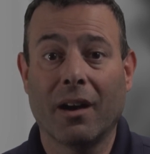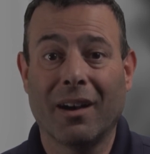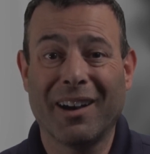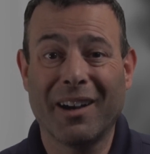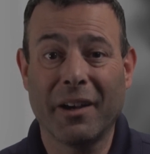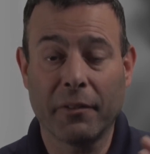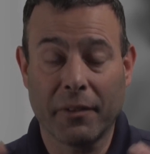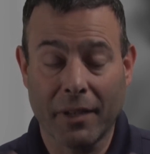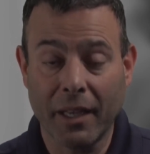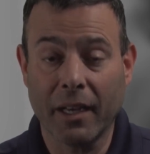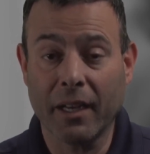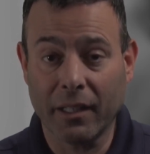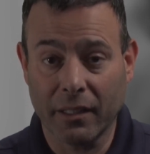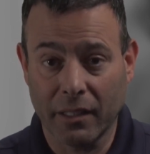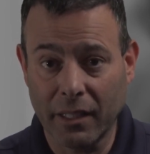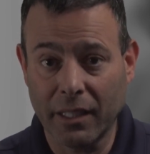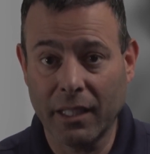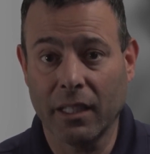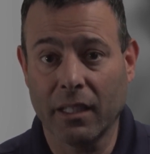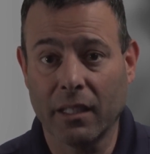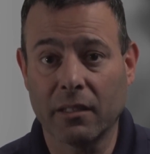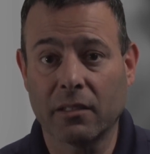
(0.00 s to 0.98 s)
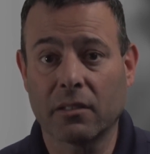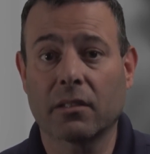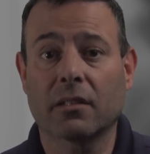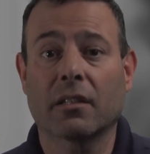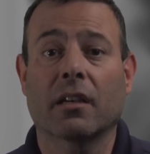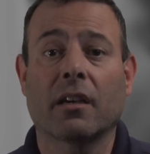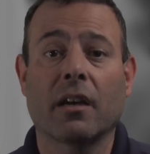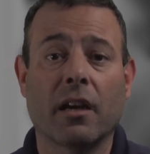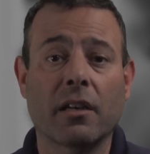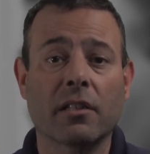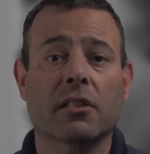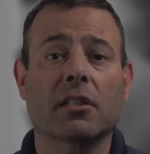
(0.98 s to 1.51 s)
of getting leads.
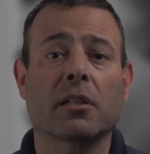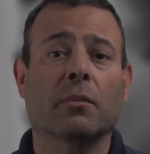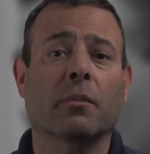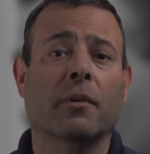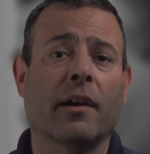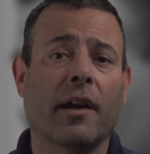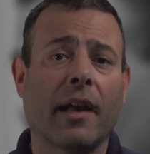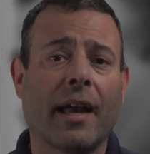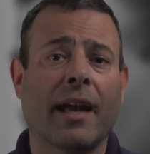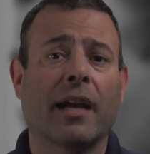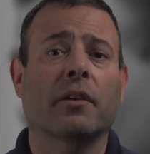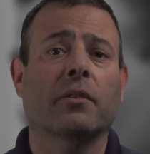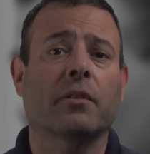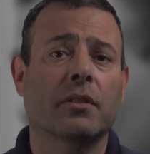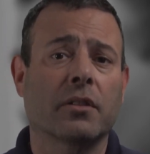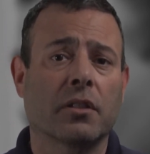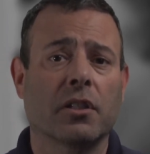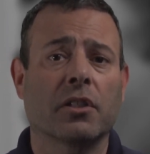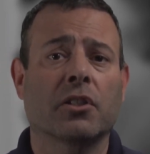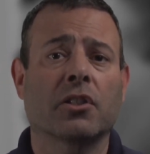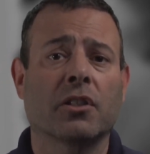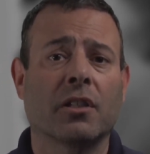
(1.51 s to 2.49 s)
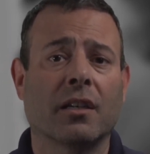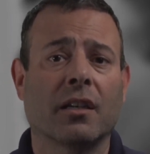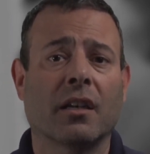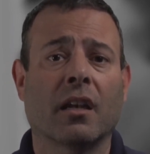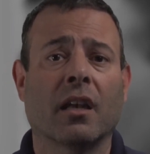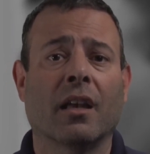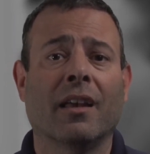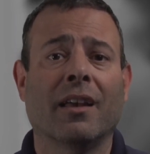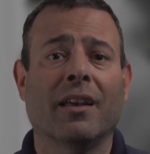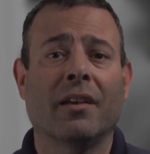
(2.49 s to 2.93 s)
Customer acquisition